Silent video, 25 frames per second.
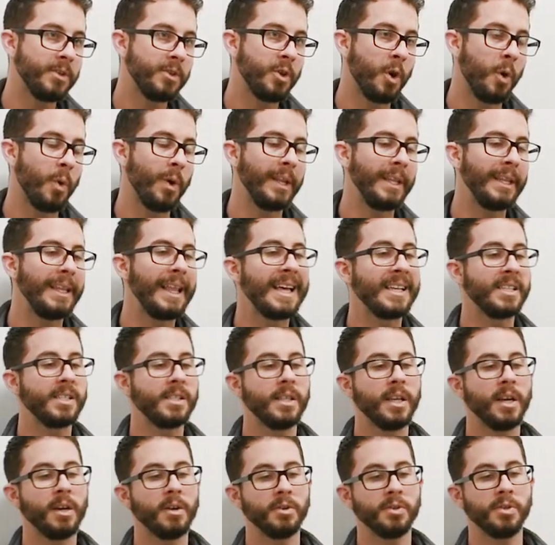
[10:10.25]
So
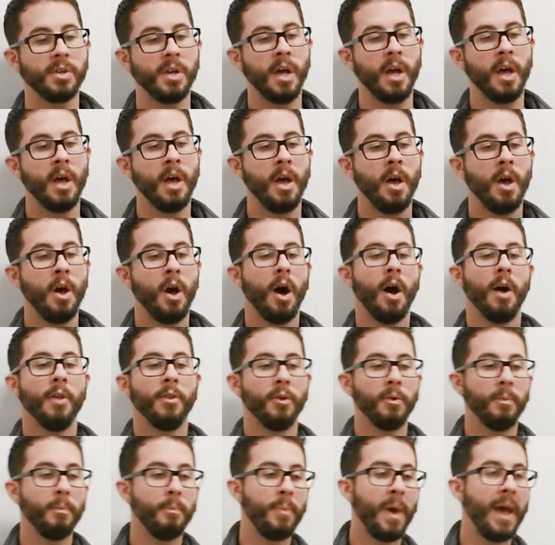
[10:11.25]
unless there's
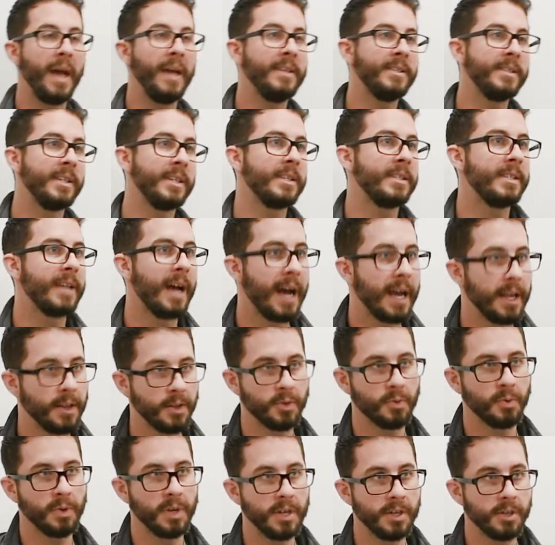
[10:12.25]
other basic
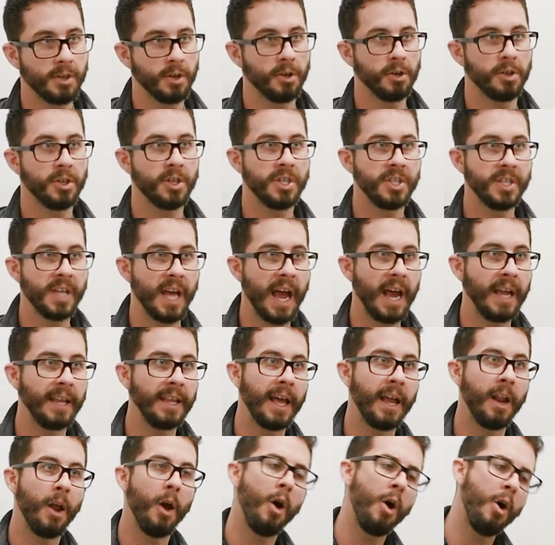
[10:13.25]
science research saying
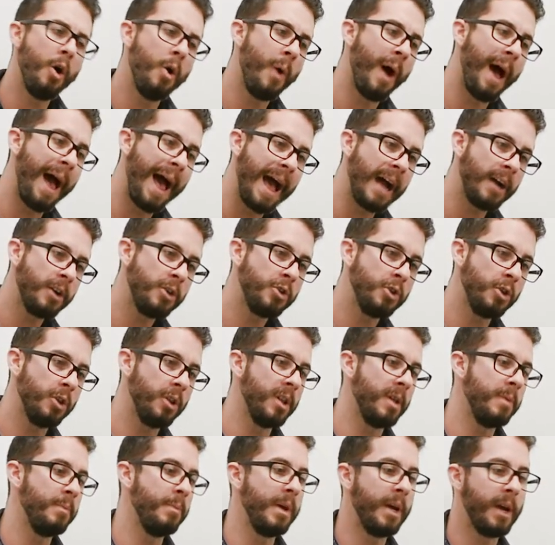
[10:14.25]
that, oh,
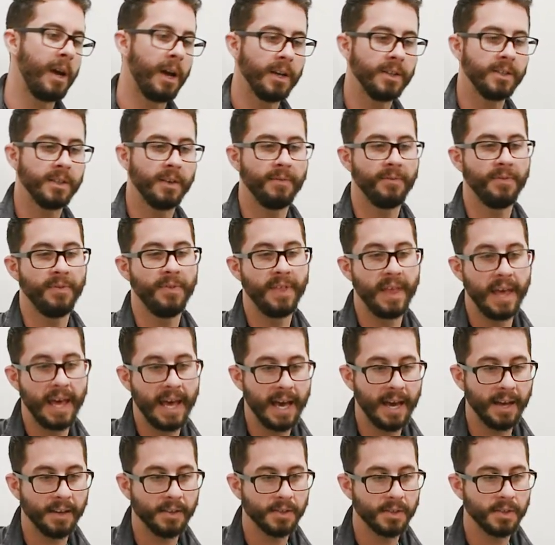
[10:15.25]
actually, because of
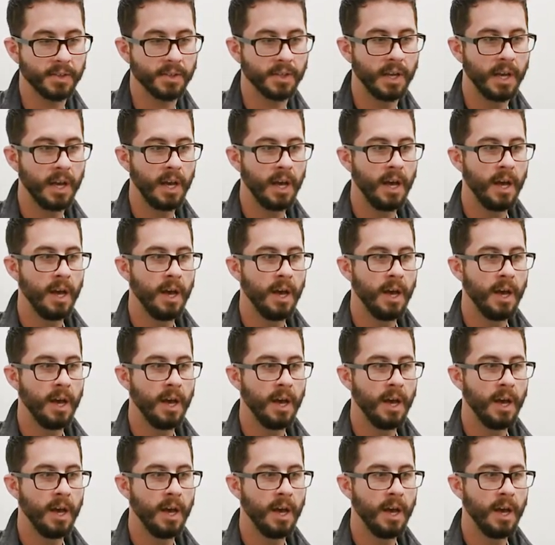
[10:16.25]
this,